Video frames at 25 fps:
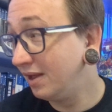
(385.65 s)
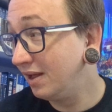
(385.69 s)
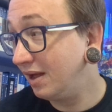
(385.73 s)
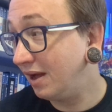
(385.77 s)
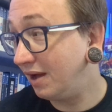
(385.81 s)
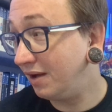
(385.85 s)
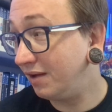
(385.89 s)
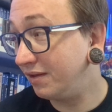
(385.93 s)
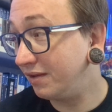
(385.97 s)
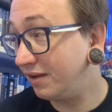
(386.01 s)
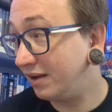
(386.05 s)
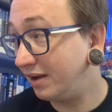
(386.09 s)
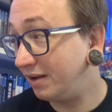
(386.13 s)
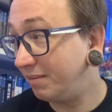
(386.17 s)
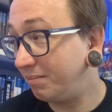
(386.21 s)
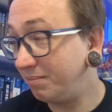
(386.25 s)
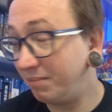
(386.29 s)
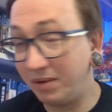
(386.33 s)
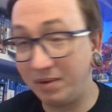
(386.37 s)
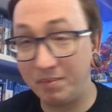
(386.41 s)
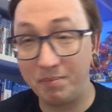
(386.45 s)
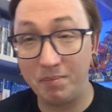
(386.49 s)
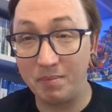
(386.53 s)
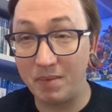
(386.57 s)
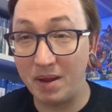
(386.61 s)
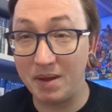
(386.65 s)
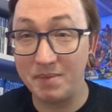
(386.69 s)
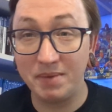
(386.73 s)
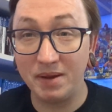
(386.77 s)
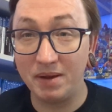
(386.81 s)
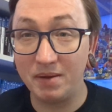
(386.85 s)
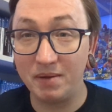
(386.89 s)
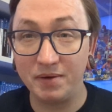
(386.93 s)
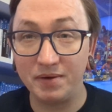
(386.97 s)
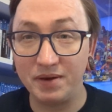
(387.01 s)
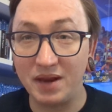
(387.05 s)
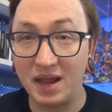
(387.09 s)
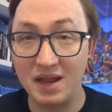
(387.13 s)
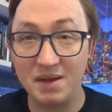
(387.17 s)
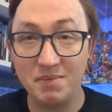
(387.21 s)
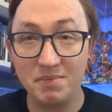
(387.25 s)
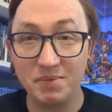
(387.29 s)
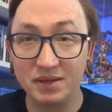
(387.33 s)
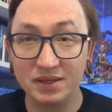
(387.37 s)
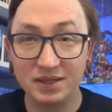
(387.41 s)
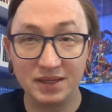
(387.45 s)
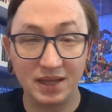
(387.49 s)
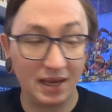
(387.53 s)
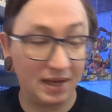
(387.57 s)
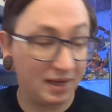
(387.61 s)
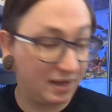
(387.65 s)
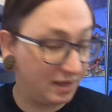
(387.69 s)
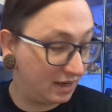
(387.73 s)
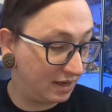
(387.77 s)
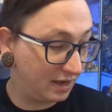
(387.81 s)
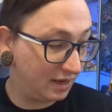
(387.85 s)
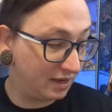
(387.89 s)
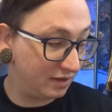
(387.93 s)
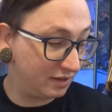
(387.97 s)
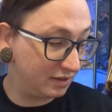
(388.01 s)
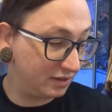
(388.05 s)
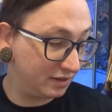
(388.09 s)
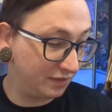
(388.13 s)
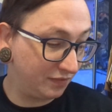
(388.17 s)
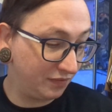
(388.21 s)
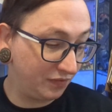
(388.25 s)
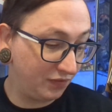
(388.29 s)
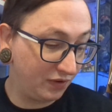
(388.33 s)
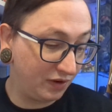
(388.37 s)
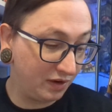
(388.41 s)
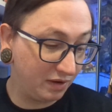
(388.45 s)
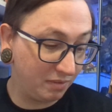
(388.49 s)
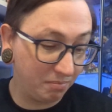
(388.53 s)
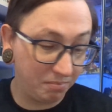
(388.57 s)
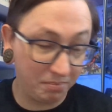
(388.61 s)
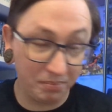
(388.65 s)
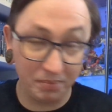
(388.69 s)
I was like, maybe your neighbour's taking it or something.